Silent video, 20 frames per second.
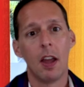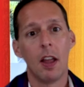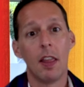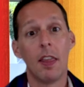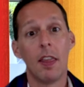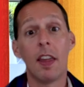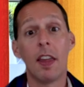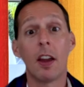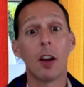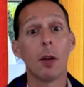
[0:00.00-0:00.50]

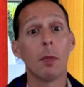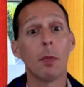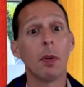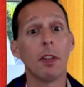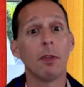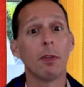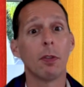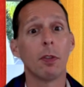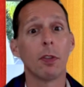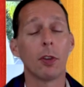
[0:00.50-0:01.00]
There, but
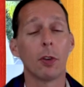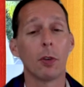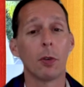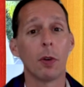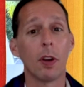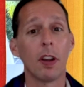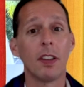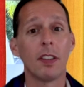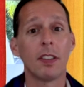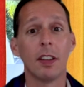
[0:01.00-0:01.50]
for the
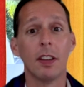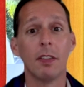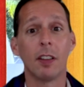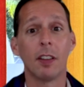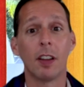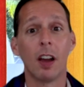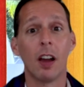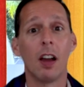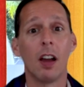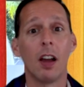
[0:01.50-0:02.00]
grace of
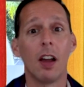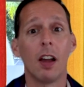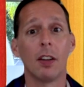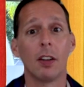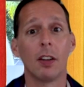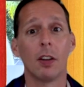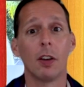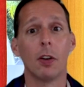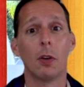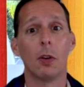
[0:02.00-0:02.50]

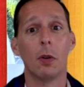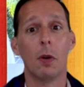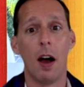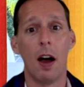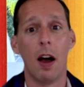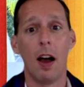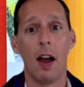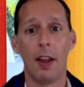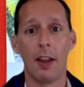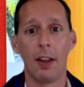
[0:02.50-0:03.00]
God, go
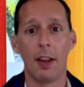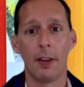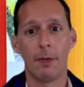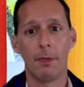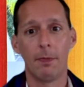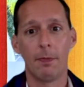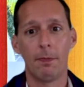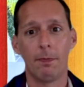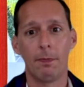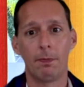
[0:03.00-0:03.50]

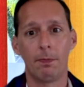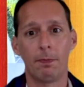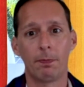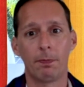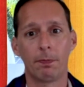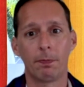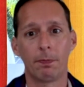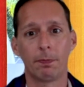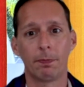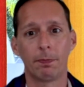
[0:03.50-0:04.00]

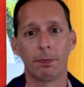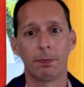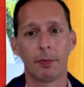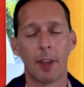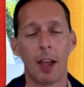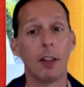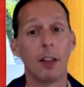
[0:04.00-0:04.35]
I.